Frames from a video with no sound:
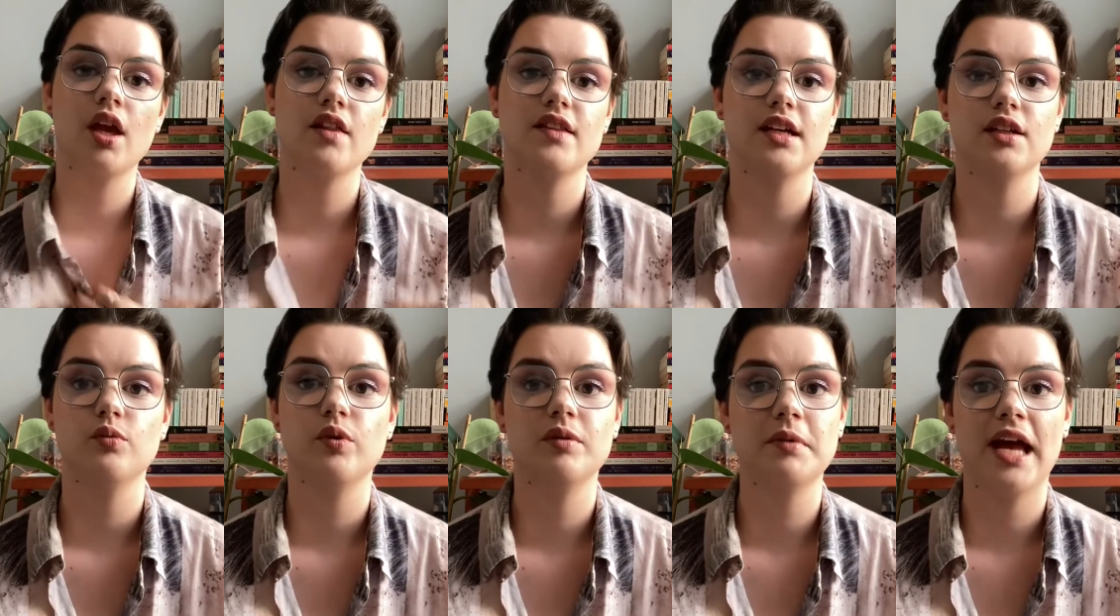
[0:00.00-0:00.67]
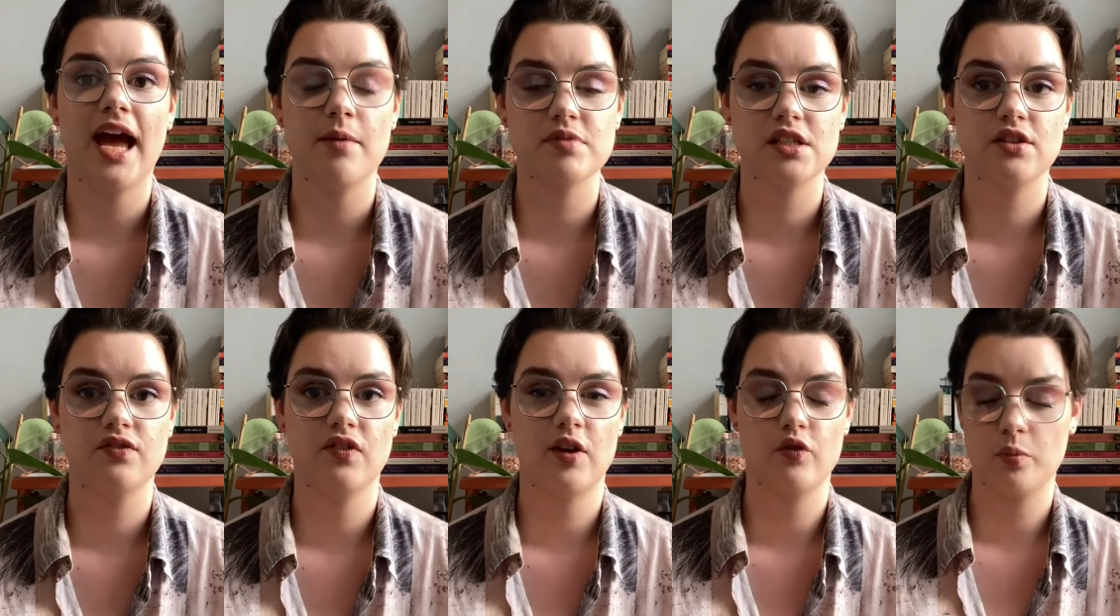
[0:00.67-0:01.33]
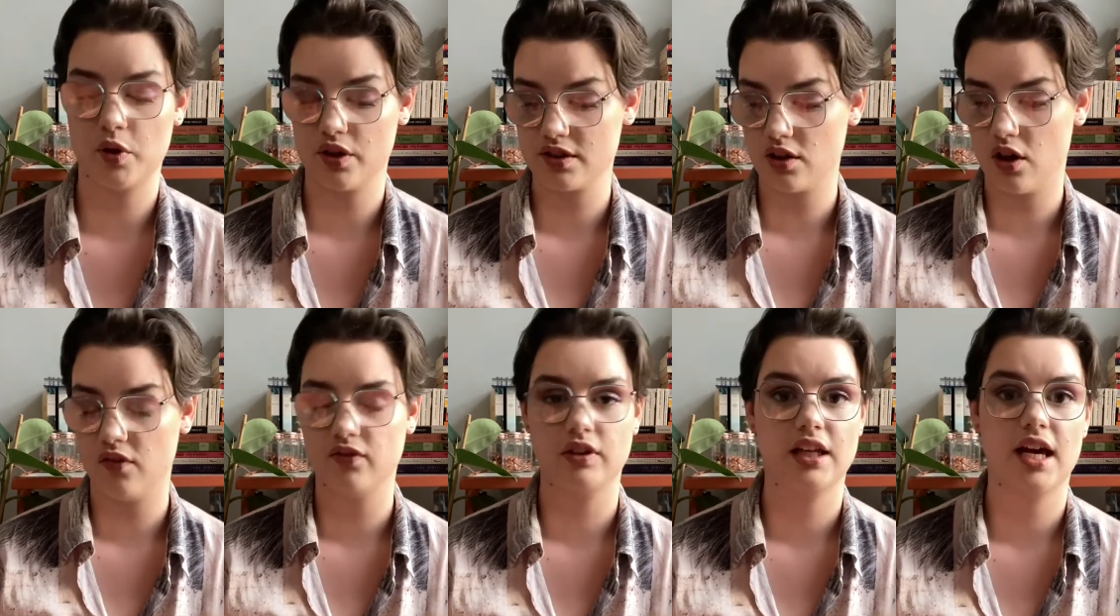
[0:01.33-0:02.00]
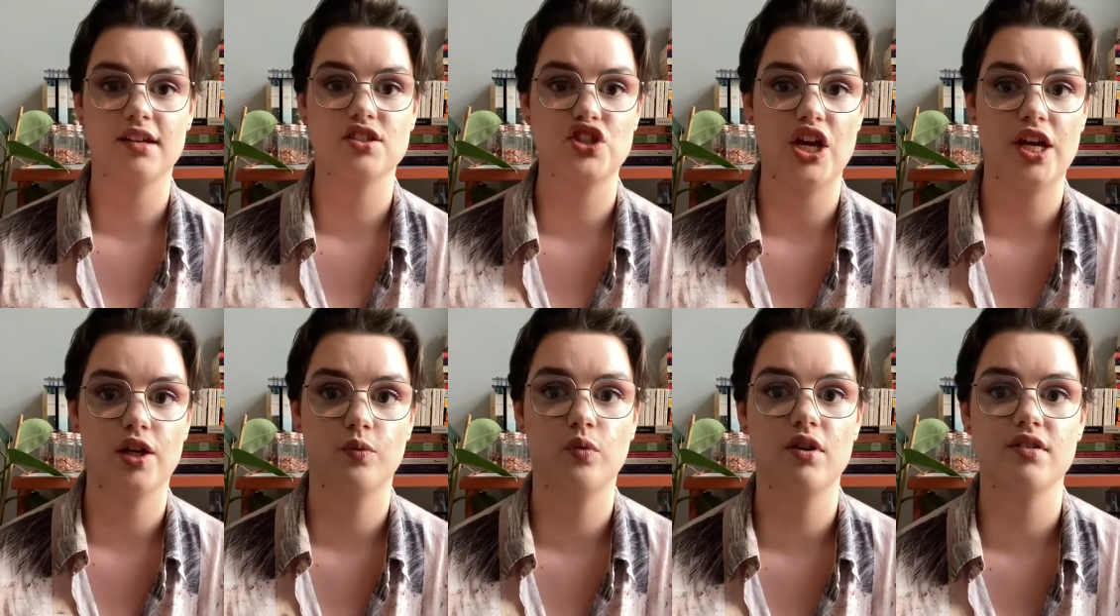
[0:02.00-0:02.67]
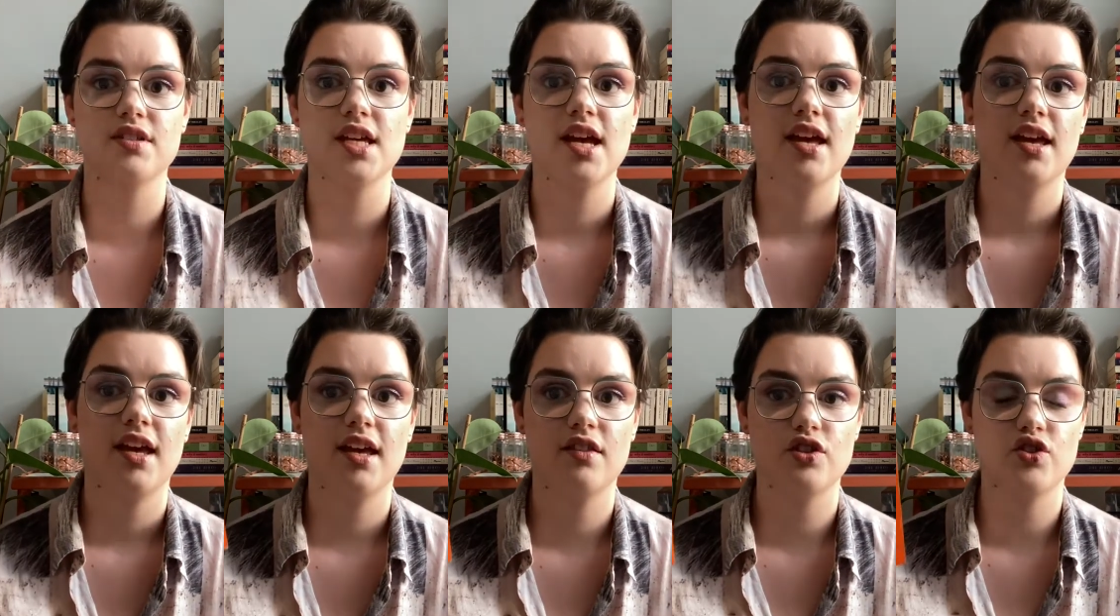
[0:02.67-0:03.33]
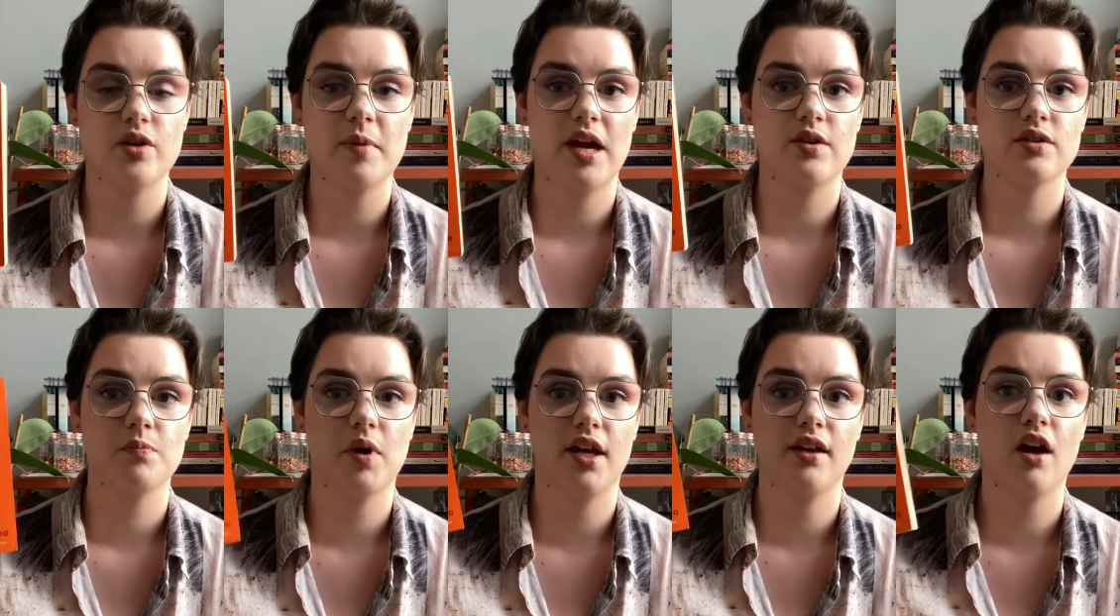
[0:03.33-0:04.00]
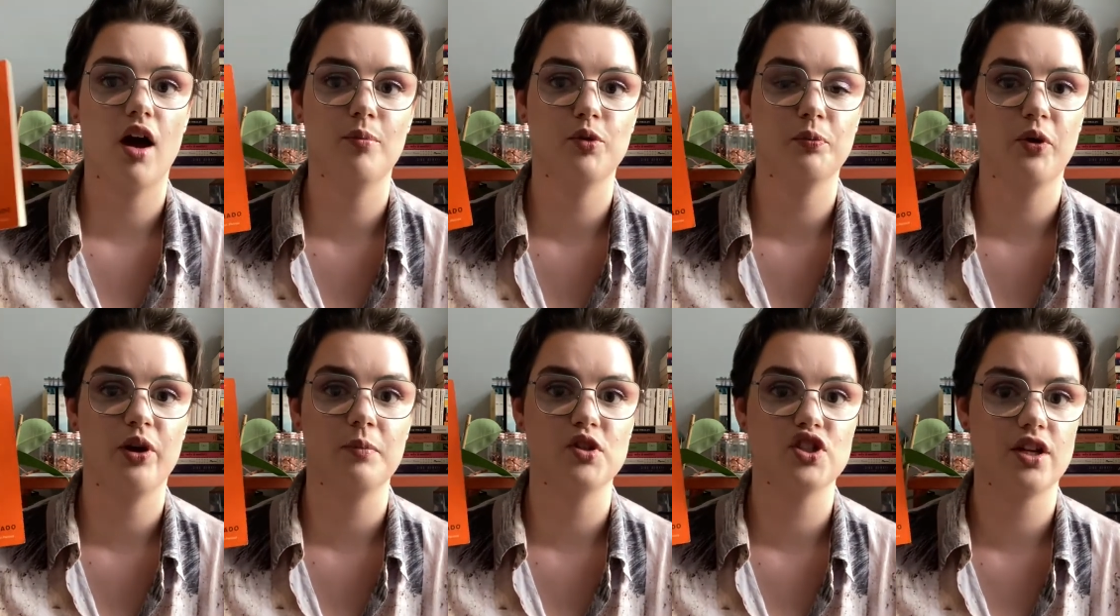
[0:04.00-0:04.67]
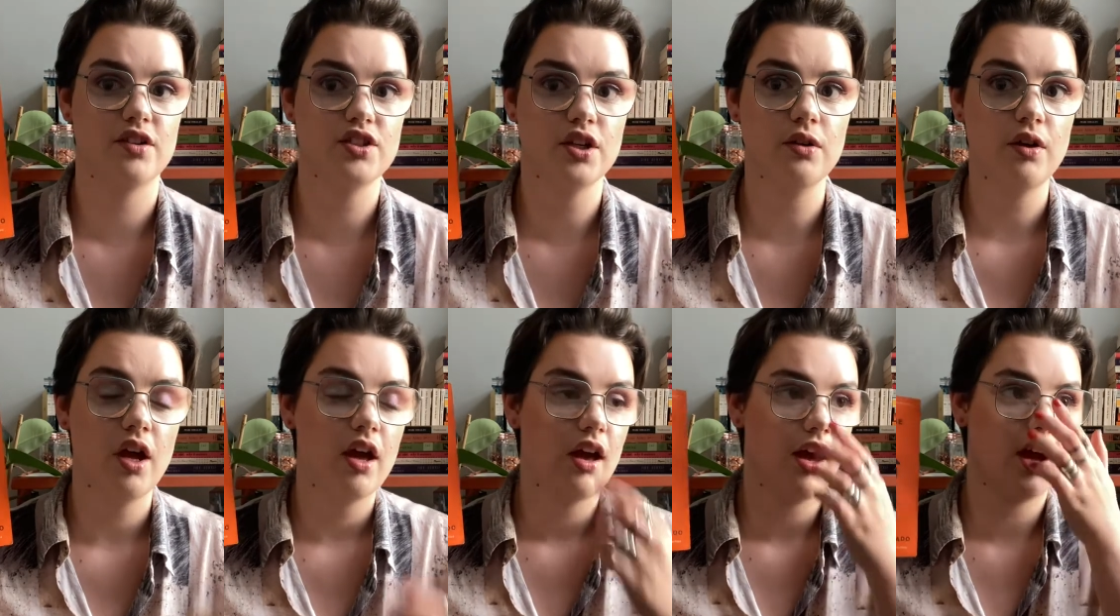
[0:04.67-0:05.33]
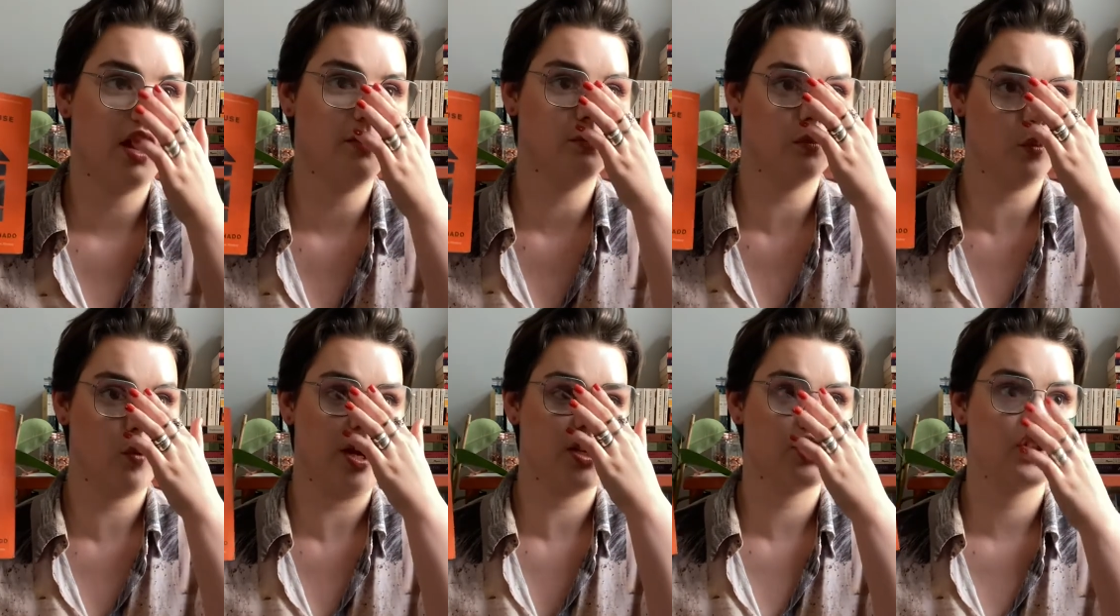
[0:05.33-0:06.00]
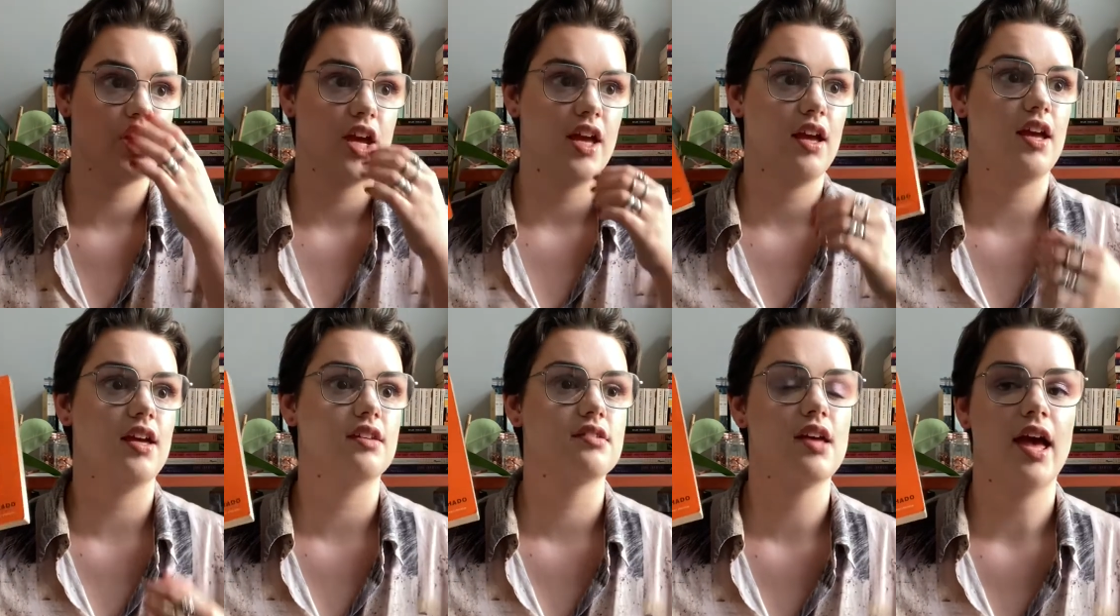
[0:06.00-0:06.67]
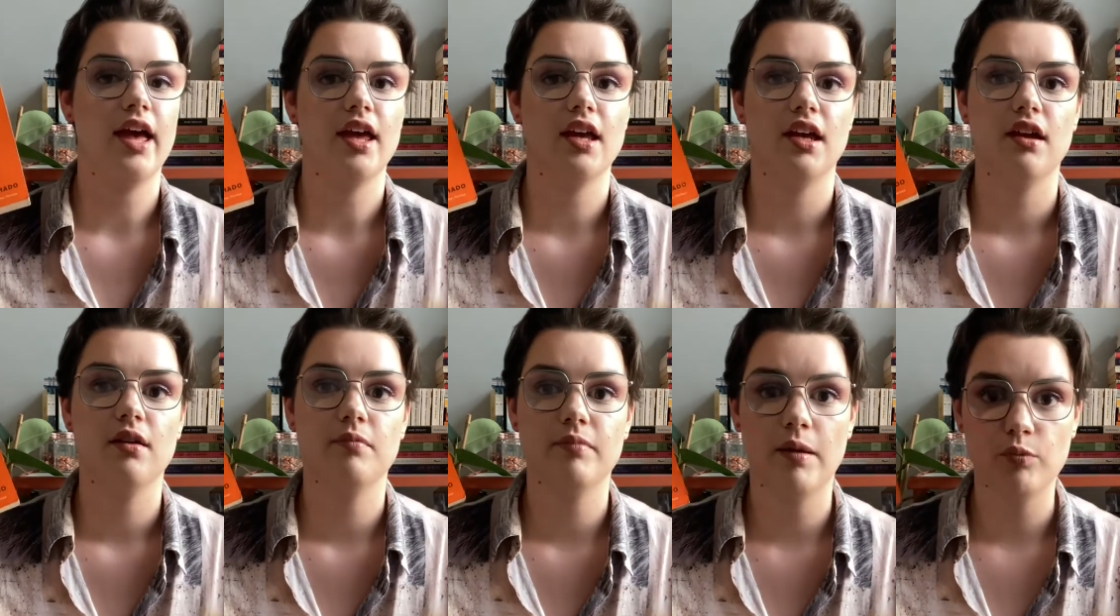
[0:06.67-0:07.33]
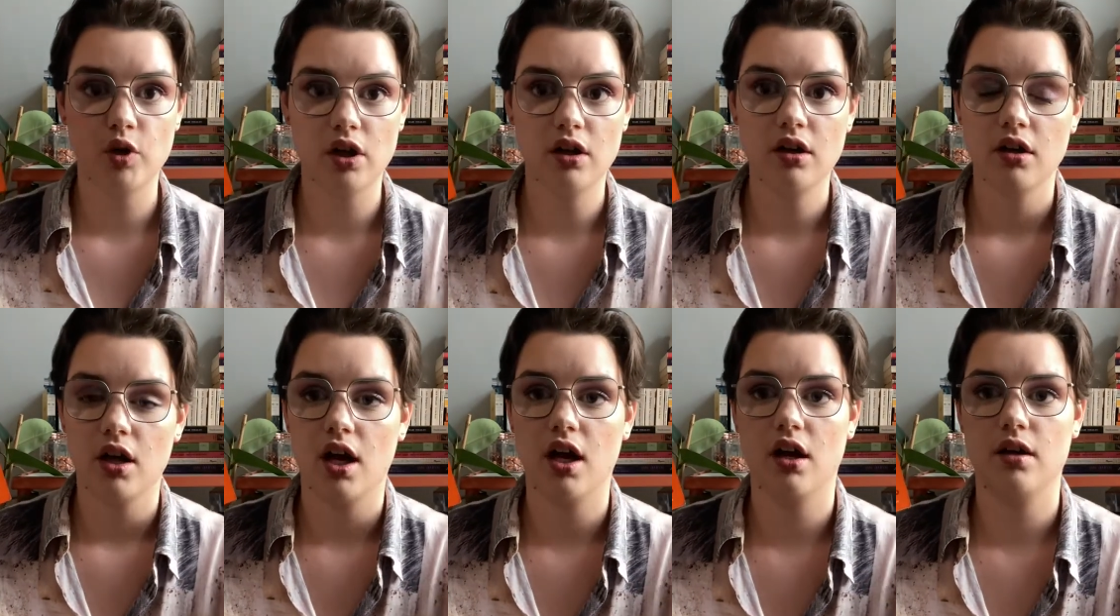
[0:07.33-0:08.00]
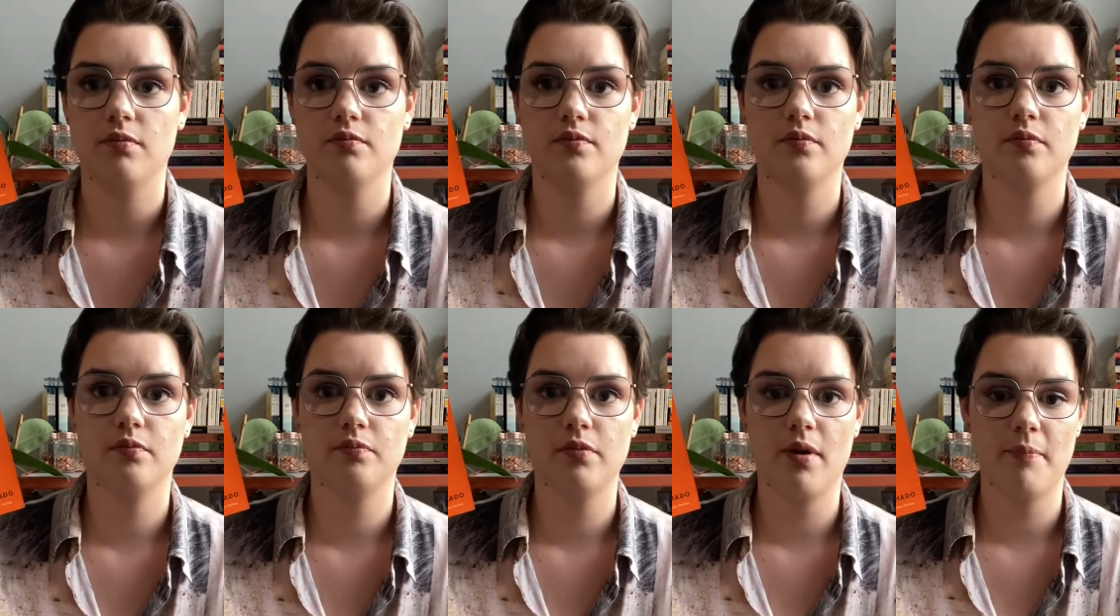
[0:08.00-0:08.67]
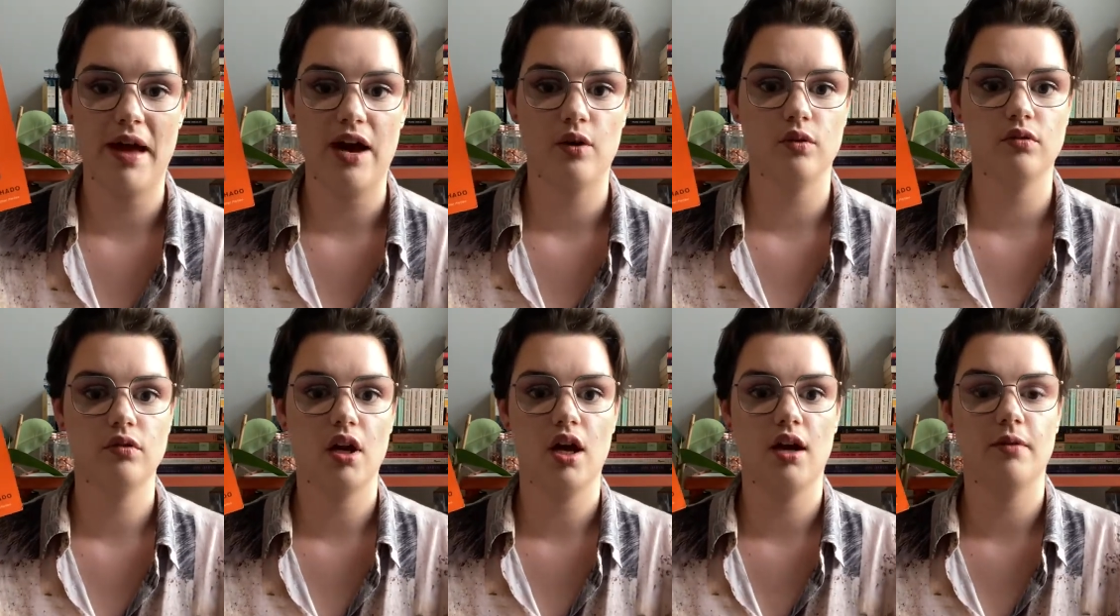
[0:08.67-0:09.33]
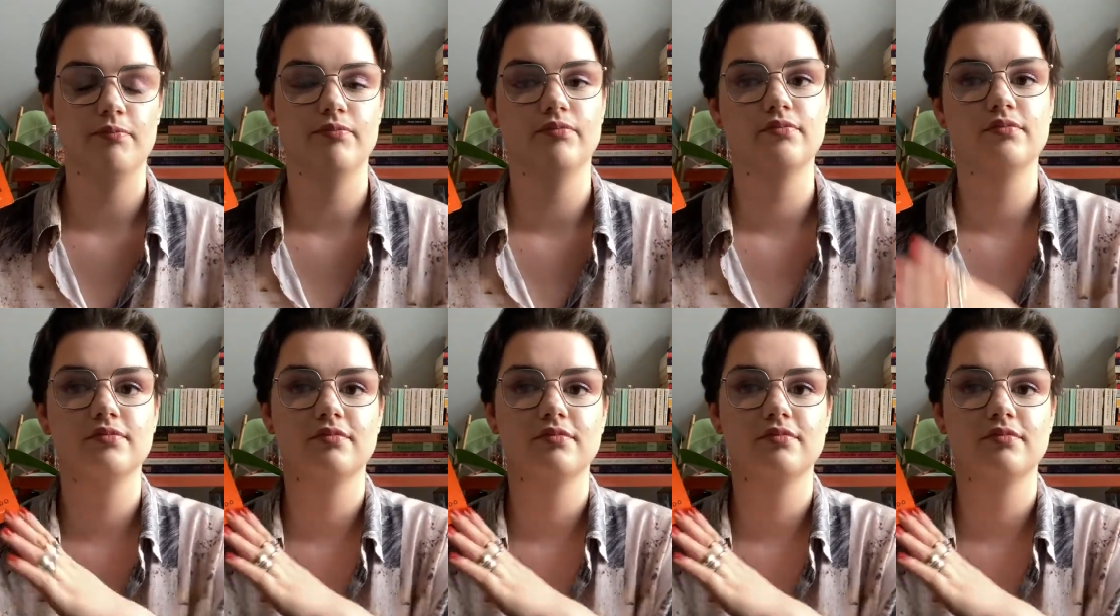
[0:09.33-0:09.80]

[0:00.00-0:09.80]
Then one of my absolute favourite books of last year was In the Dream House by Carmen Maria Machado, which is a memoir about Carmen